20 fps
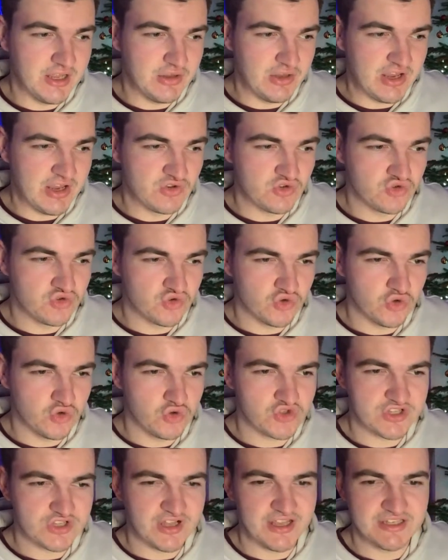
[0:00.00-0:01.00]
in
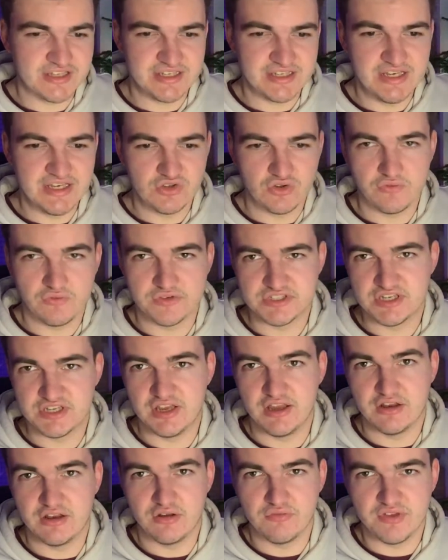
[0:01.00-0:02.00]
draws last season.
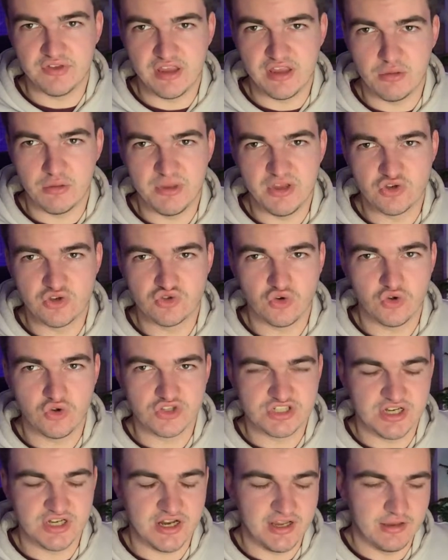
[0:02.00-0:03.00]
Obviously, I don't think it can be a draw
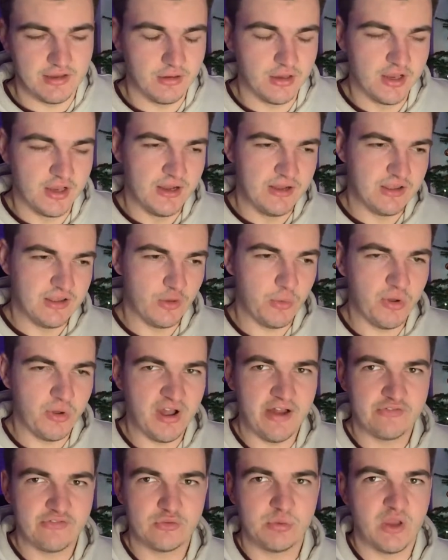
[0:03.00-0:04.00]
tonight. There will
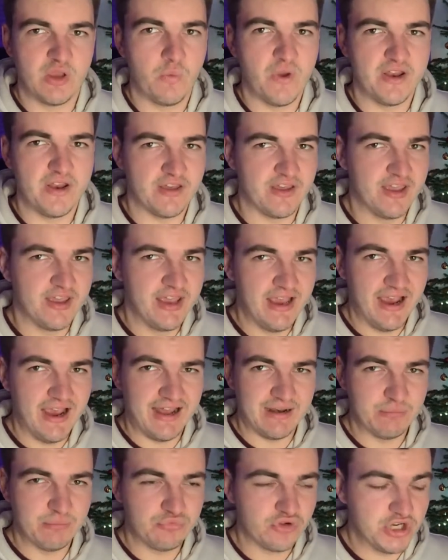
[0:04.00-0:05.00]
have to be a winner,
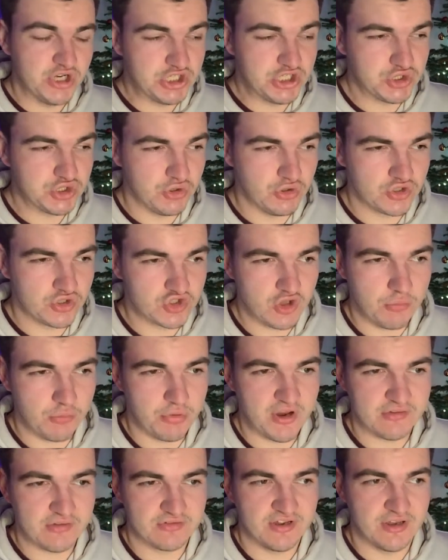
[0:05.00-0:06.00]
and I'm pretty sure
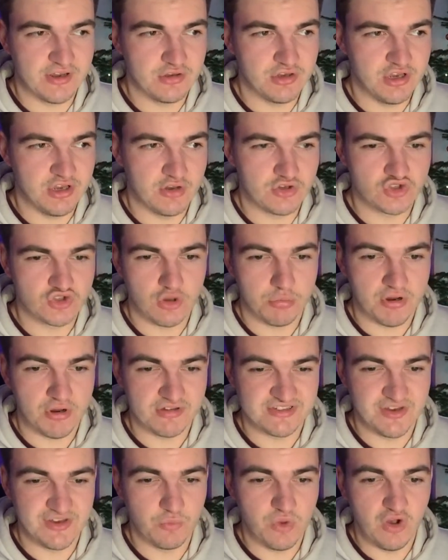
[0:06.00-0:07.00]
Stockport
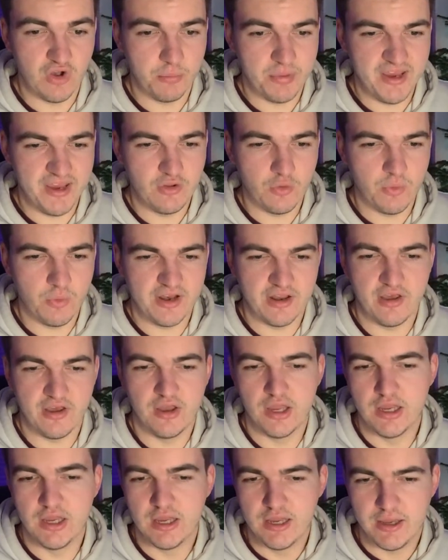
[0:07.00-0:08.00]
County will be the winner.
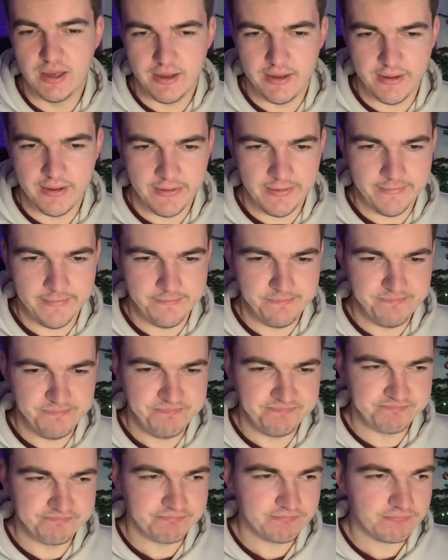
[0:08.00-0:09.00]

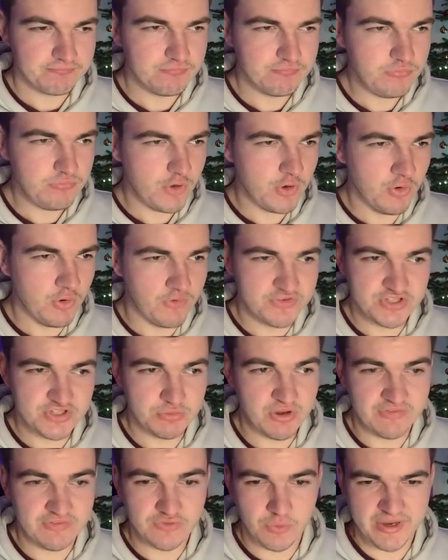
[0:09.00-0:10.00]
Obviously,
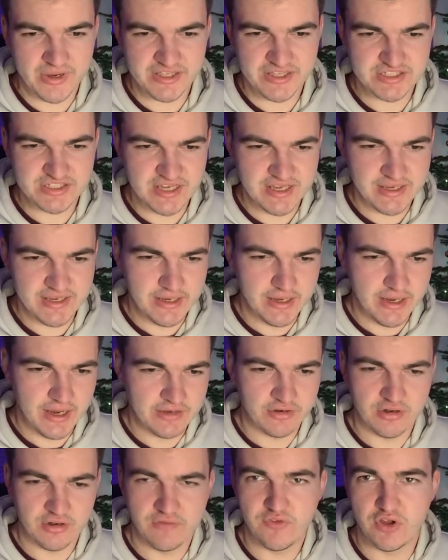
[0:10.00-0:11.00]
we'll have to wait and see. I
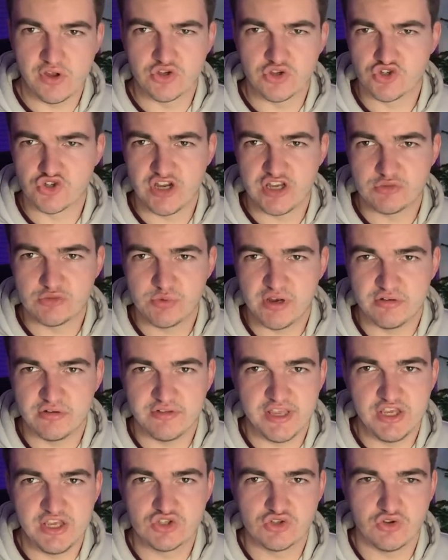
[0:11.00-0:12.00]
don't know if it goes straight to
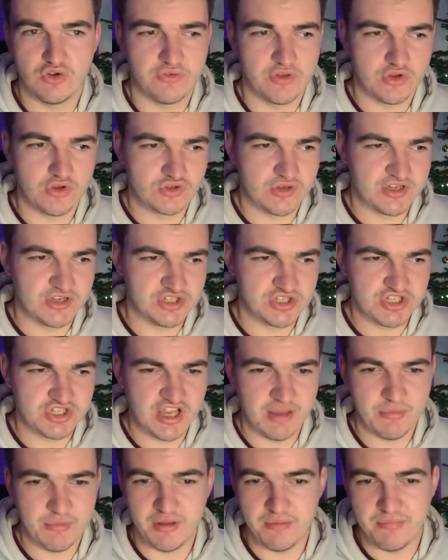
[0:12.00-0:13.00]
penalties or if it goes straight to
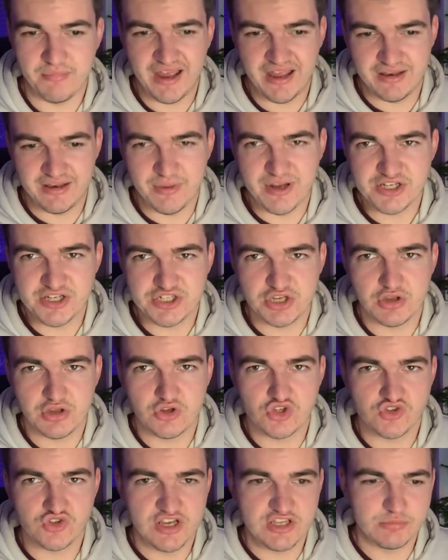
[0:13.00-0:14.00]
time. I'd imagine it
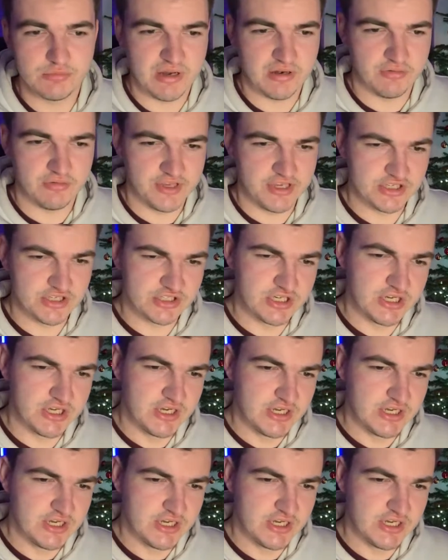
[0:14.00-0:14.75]
goes straight to penalties,